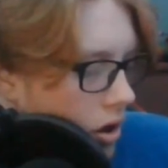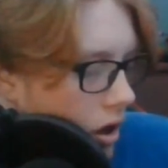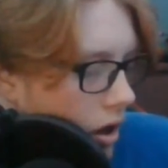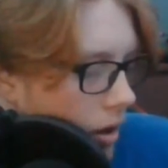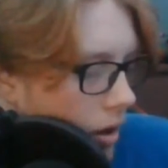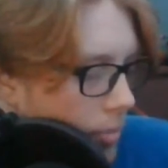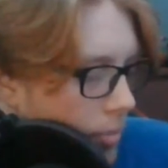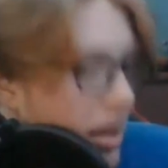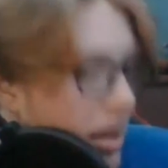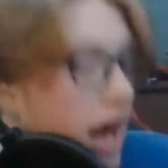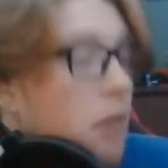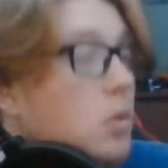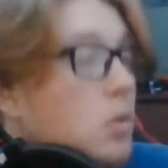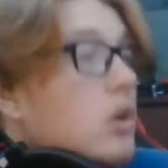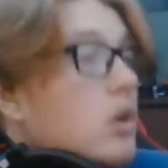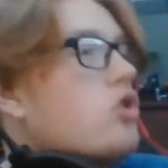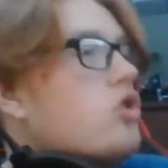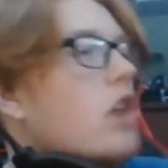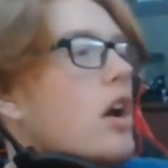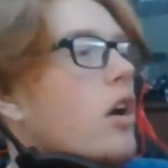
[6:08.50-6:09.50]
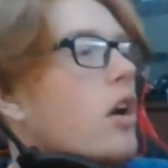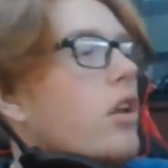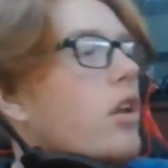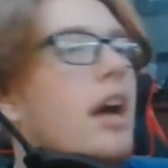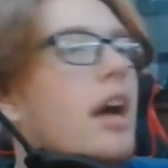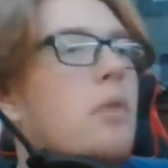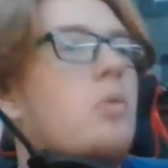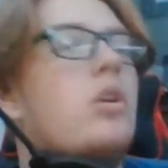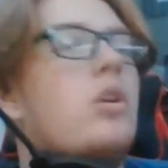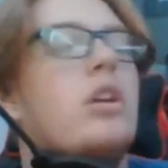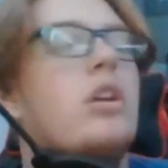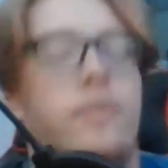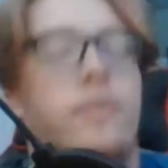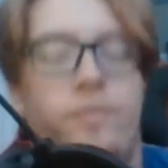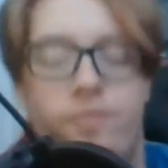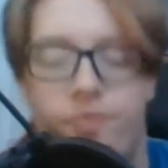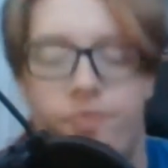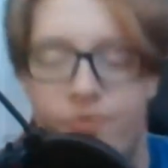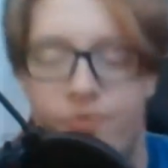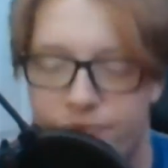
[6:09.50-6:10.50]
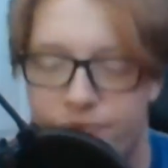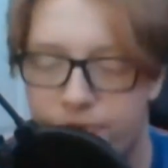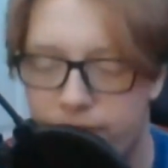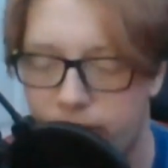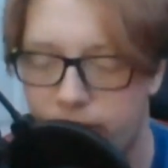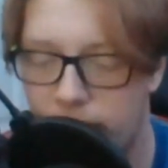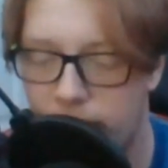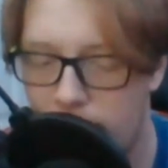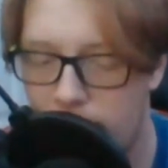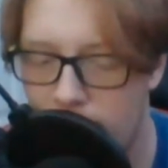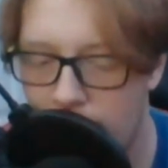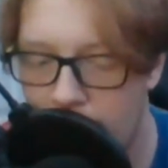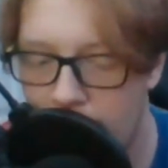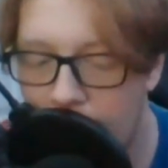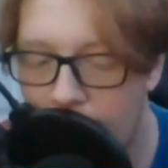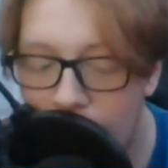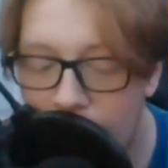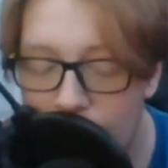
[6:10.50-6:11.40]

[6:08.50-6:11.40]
Um, I want to try all. I want to. I